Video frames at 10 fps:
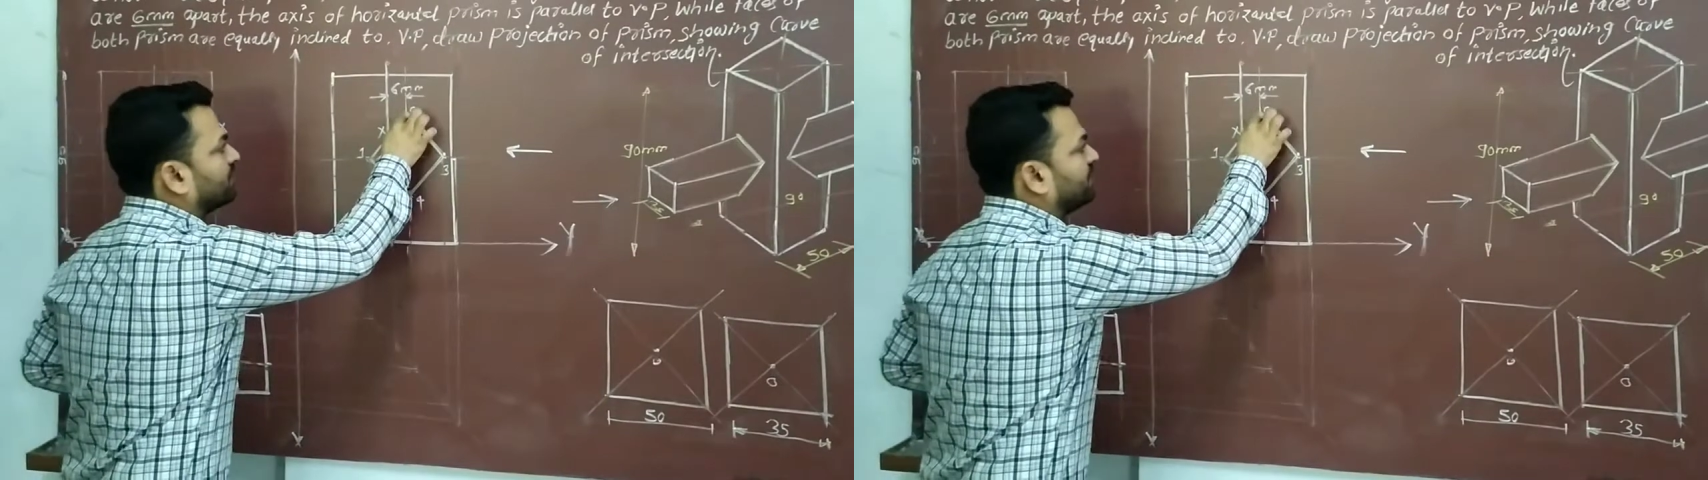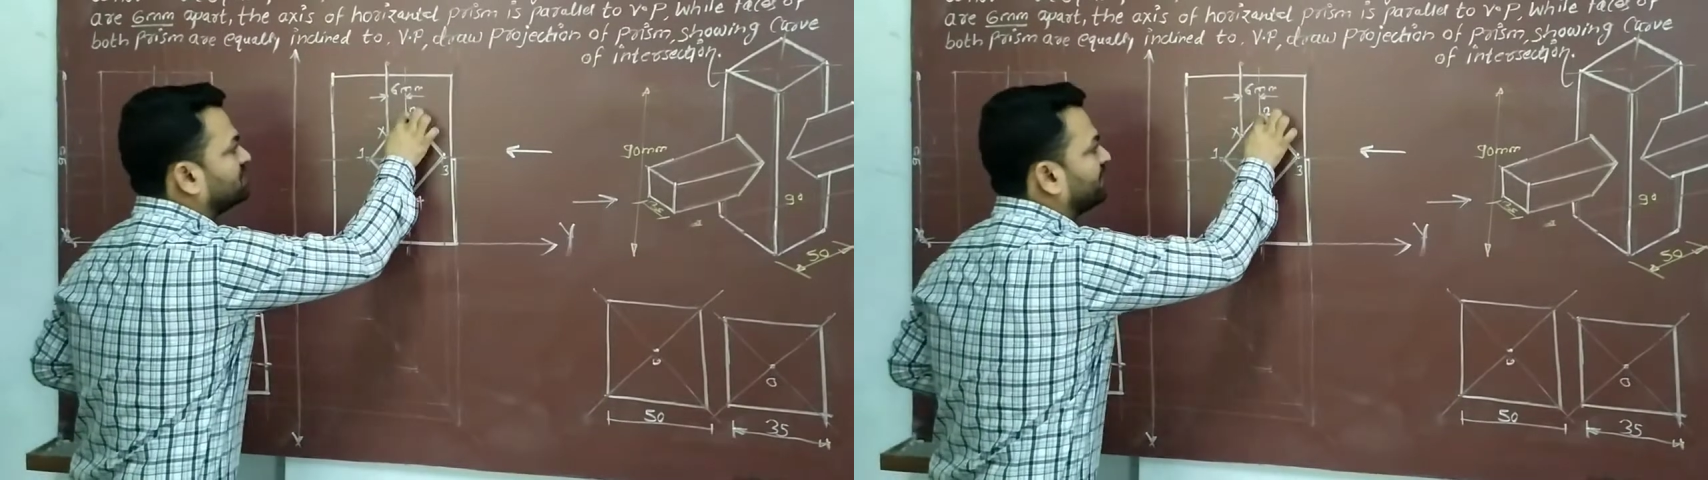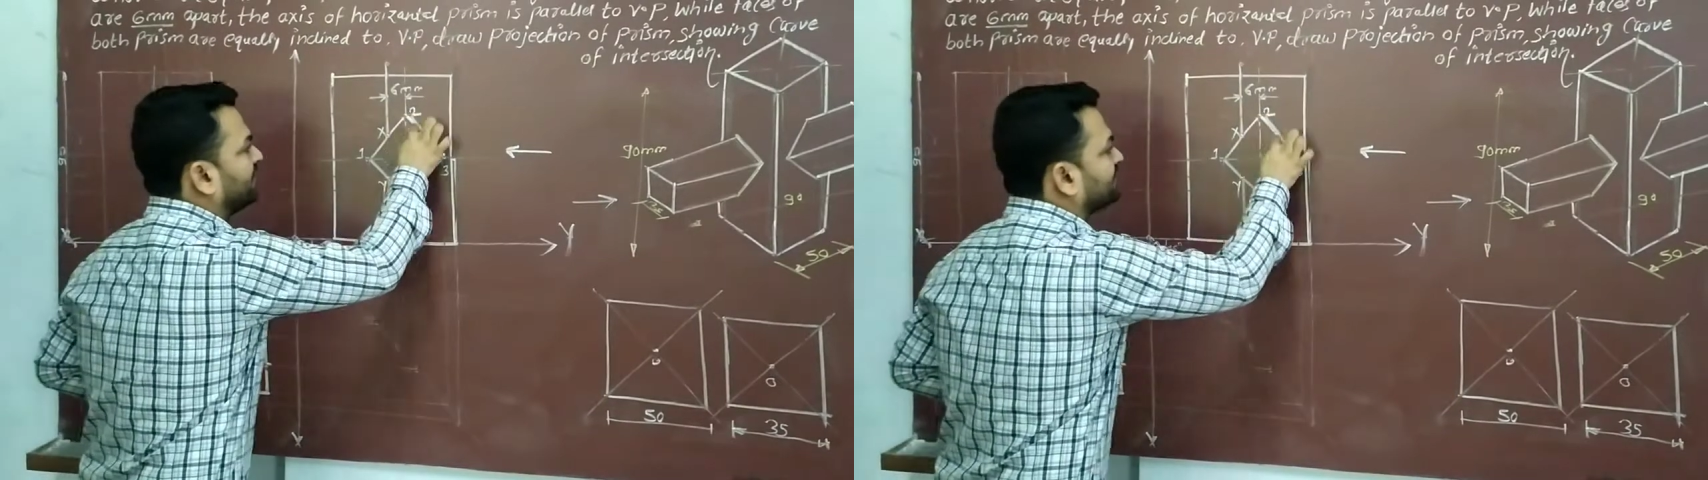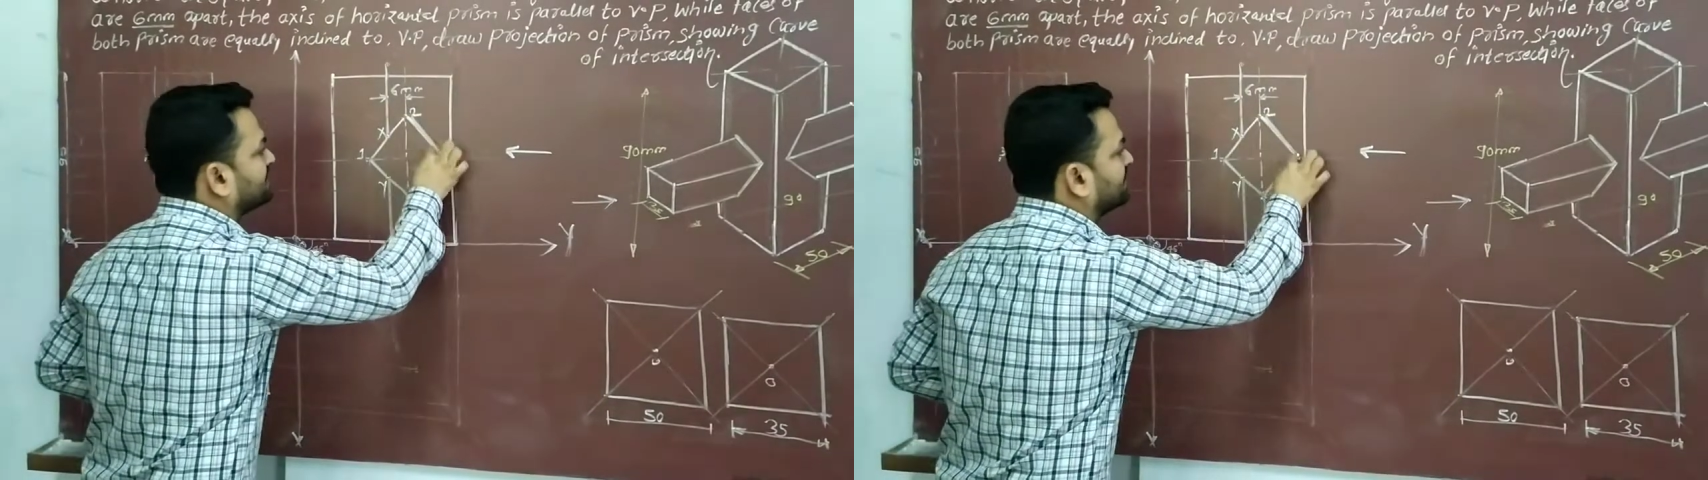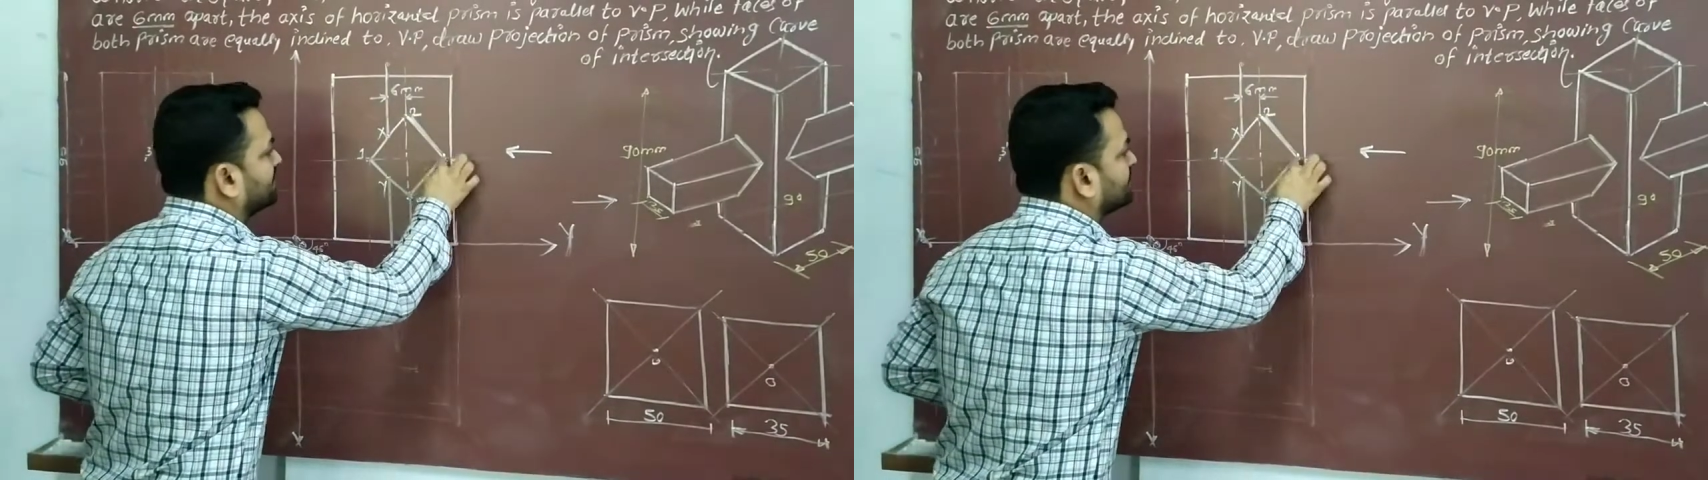which we can
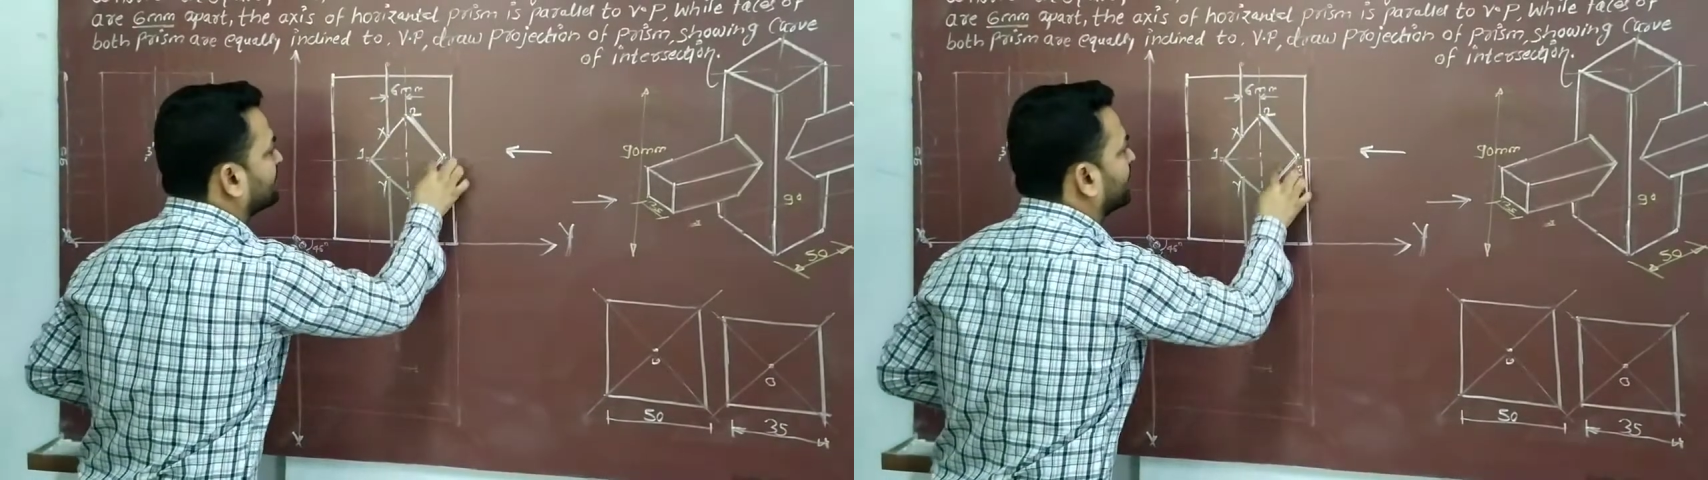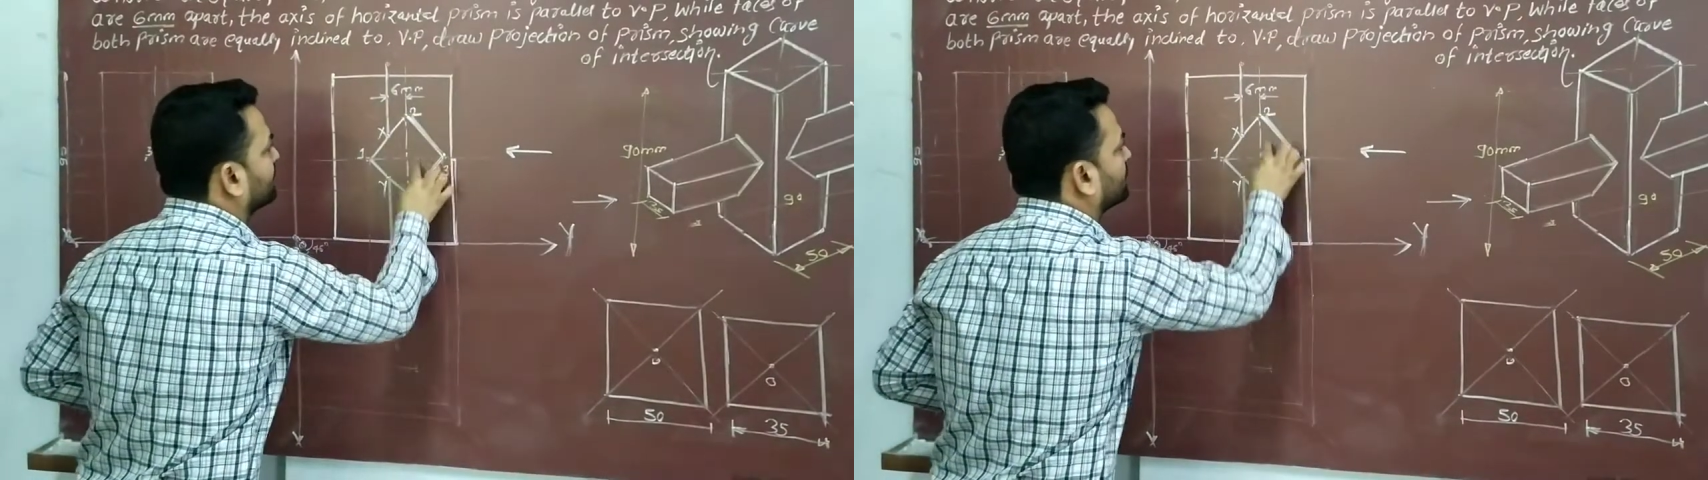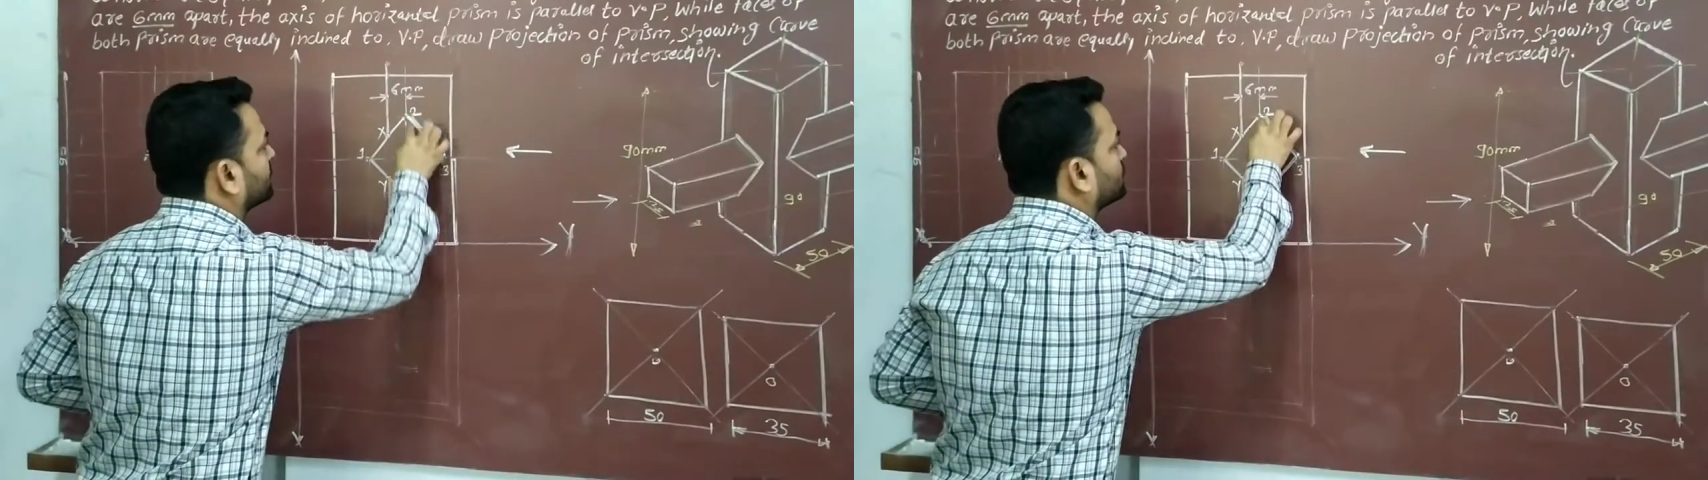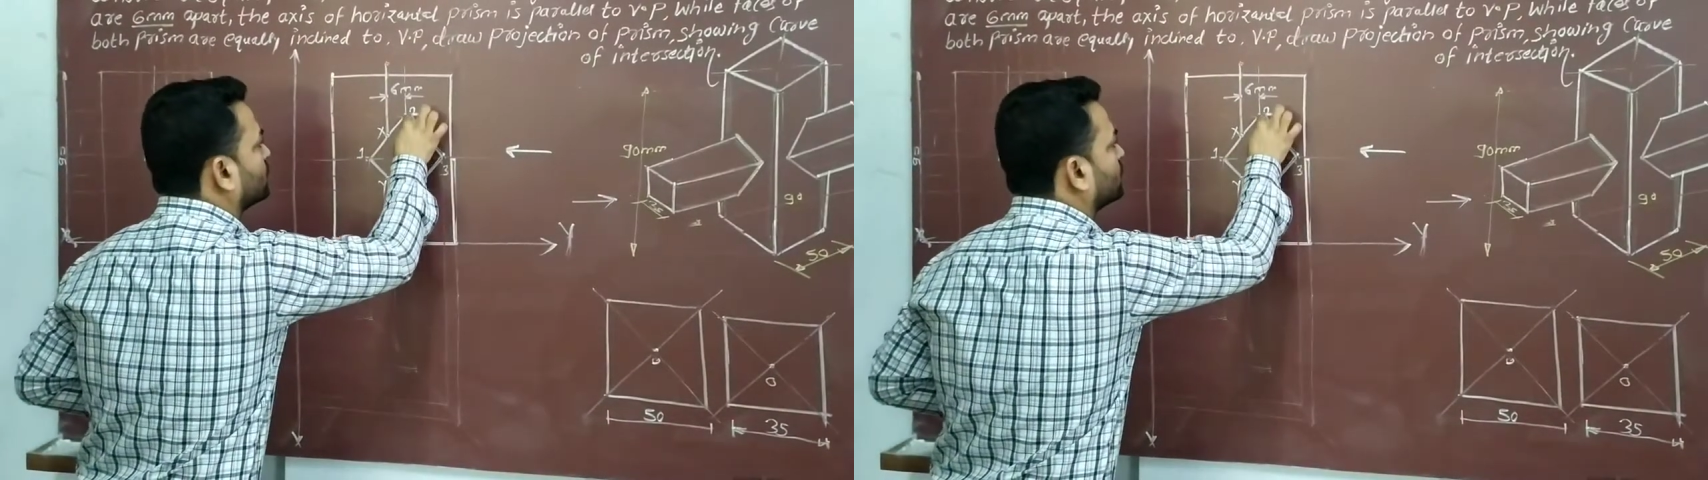see in the side view.